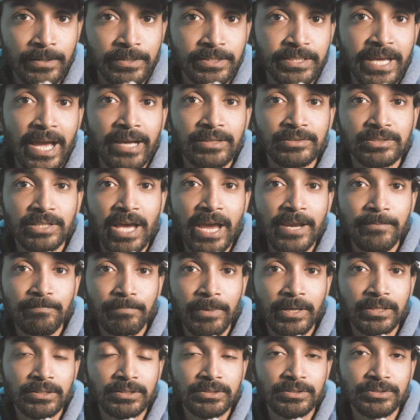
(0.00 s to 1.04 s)
Tank side
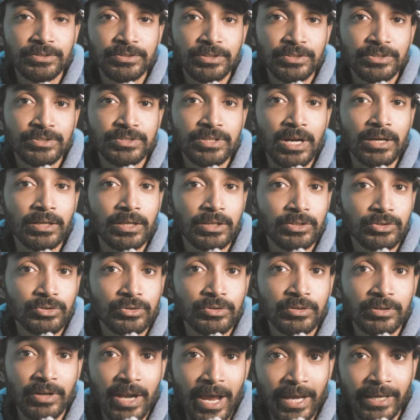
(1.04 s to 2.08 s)
panels started to
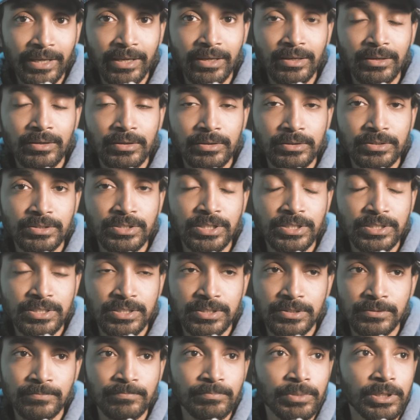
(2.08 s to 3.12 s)
cracking
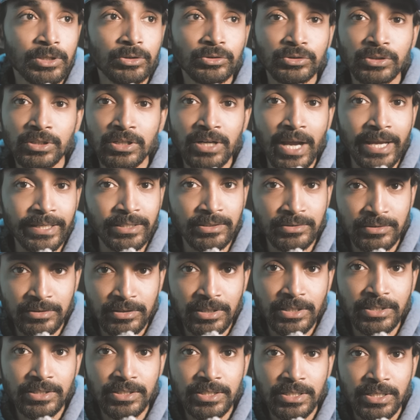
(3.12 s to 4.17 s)
just below the rider's
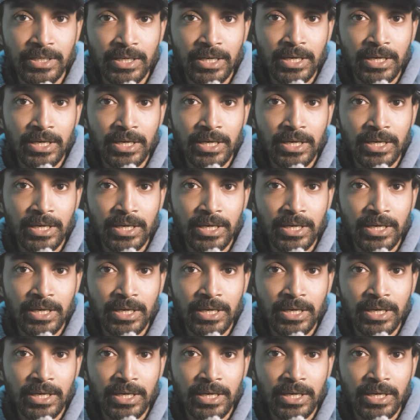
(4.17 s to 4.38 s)
seat.